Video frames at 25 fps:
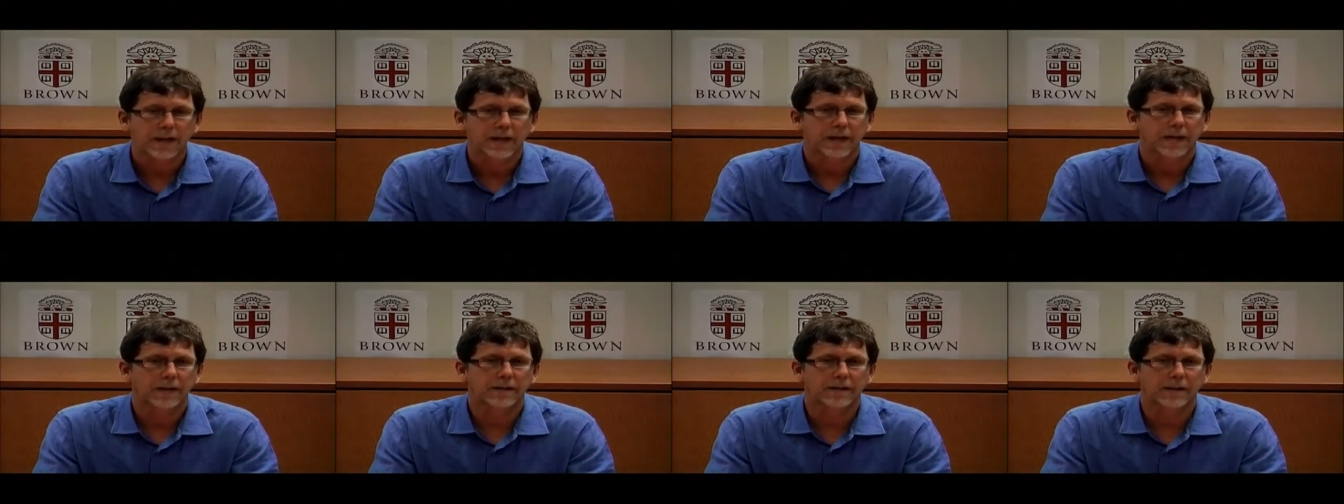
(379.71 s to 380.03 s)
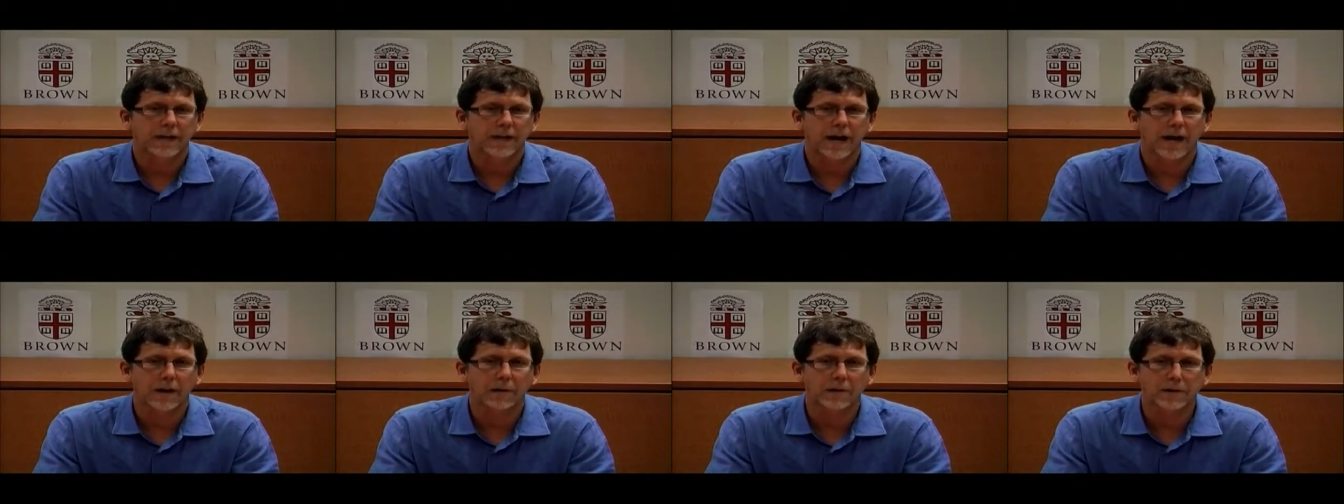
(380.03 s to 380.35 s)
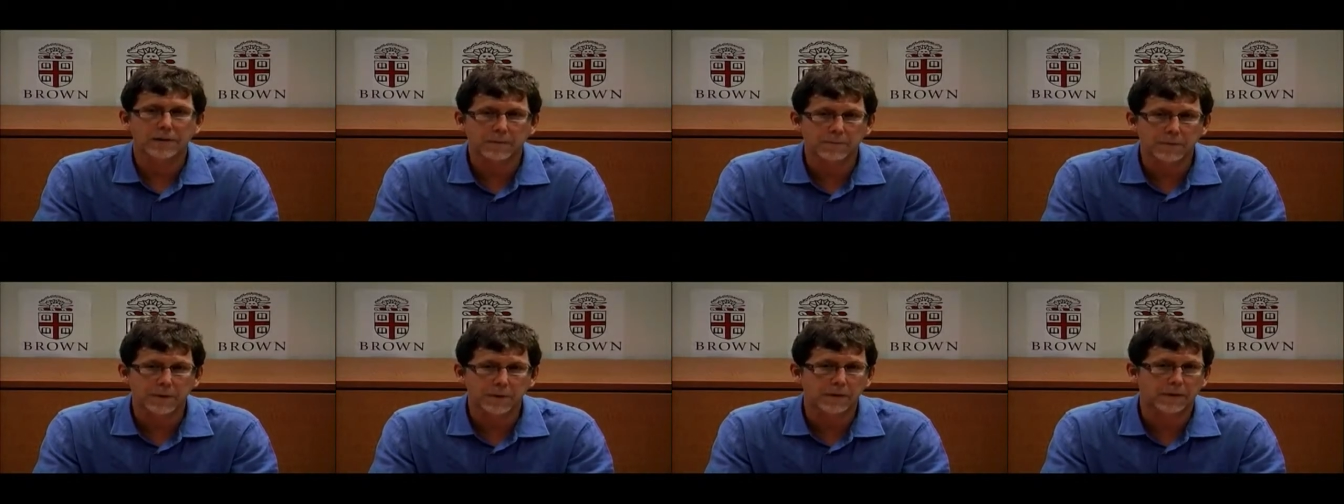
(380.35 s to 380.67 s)
in how
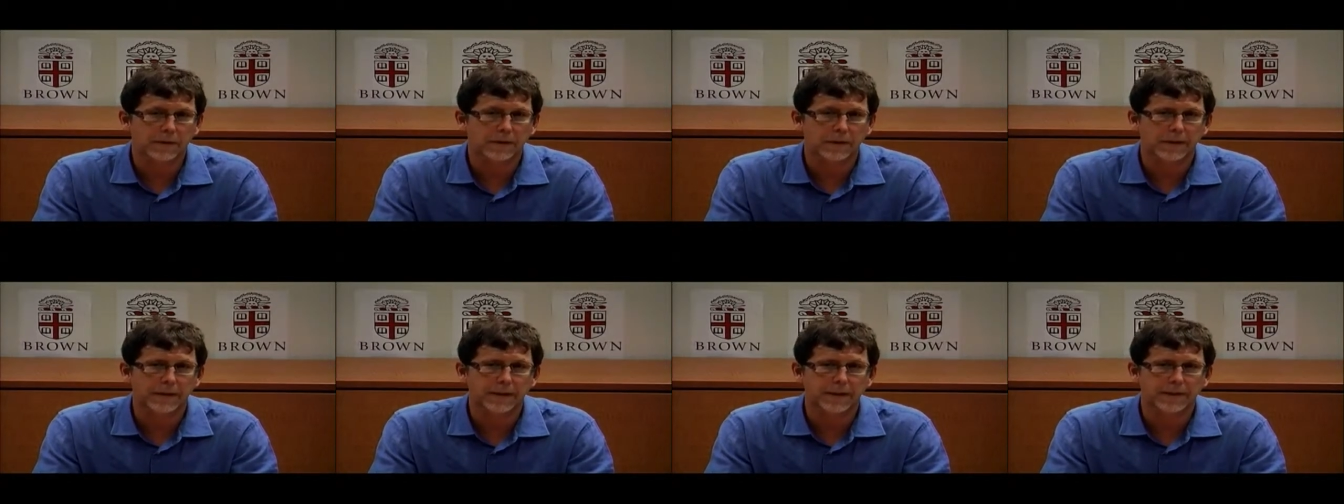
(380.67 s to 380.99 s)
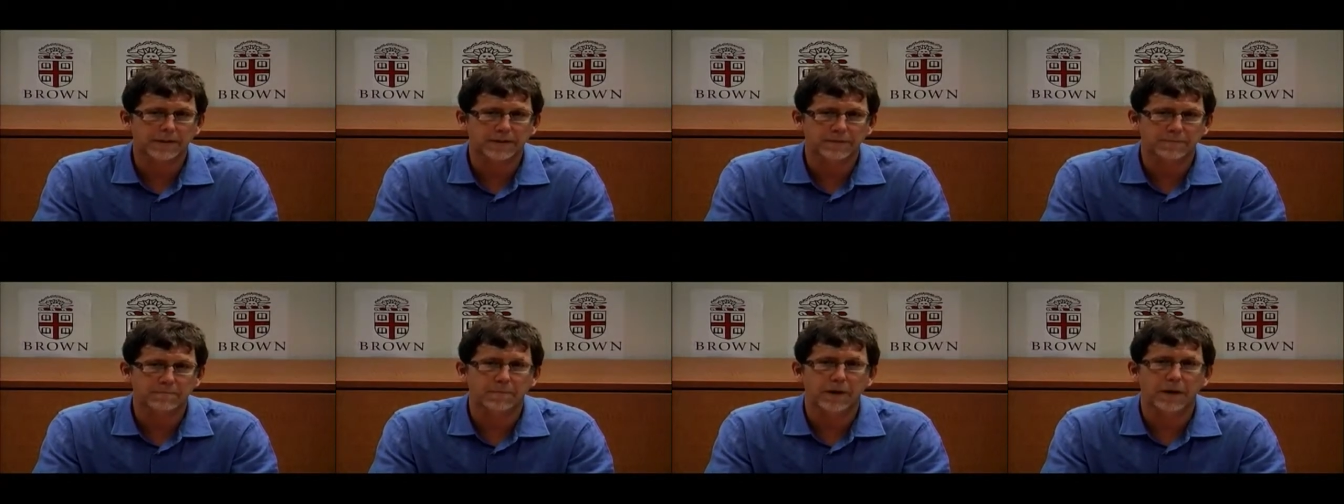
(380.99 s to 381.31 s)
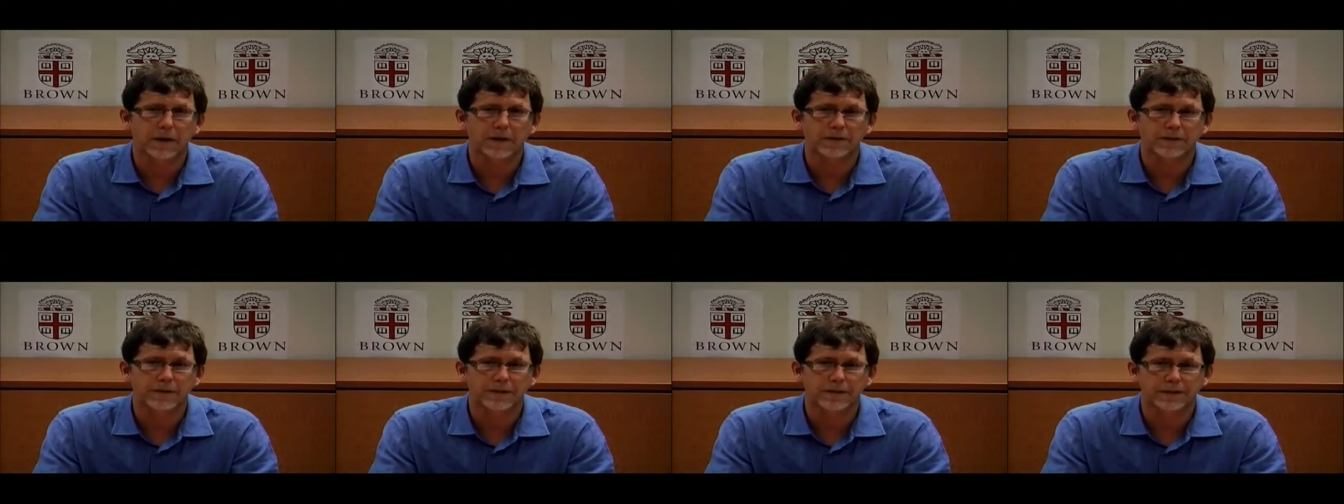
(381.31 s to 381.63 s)
similarly it's
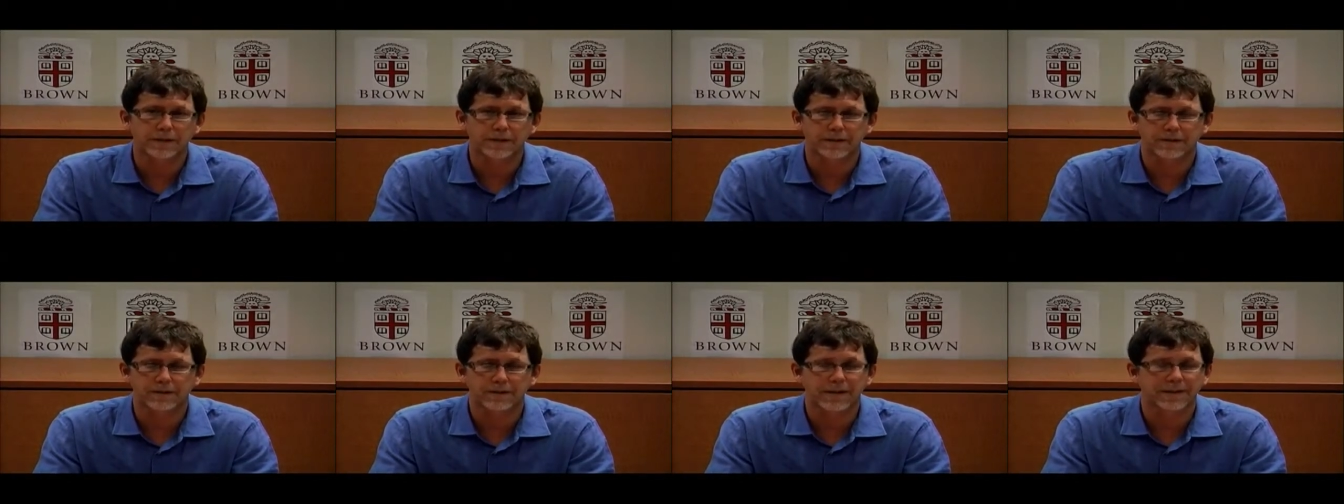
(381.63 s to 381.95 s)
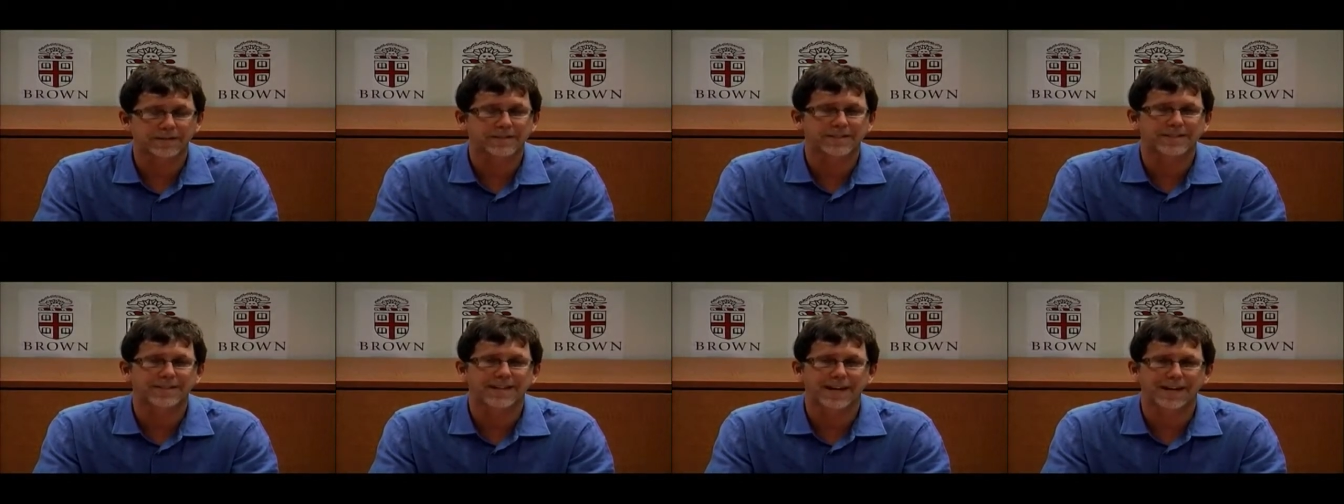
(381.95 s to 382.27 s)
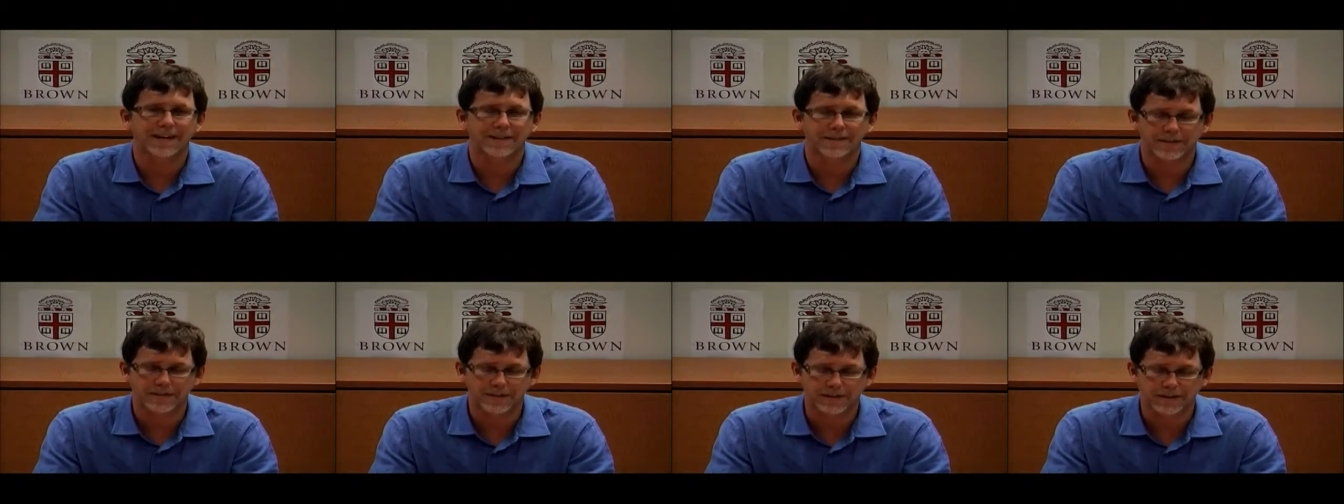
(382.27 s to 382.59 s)
marching or it's
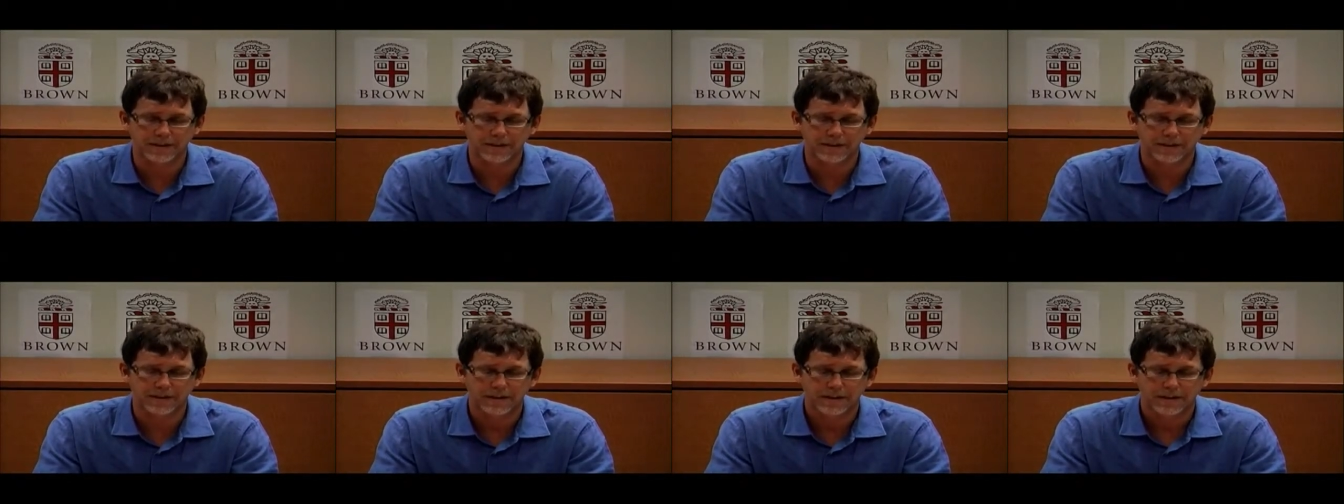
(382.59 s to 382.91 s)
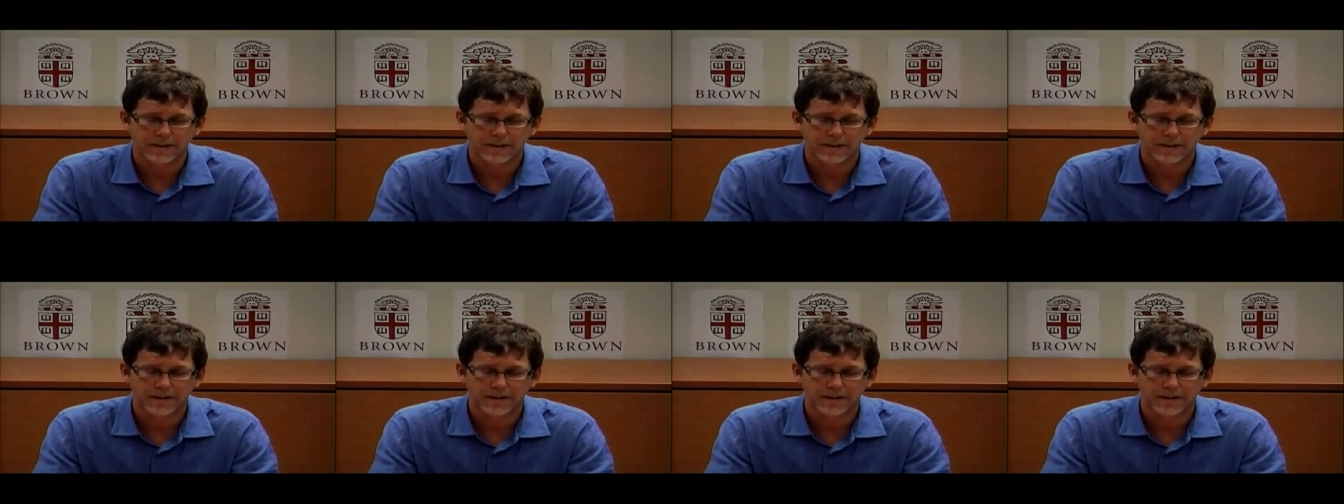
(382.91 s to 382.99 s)
dancing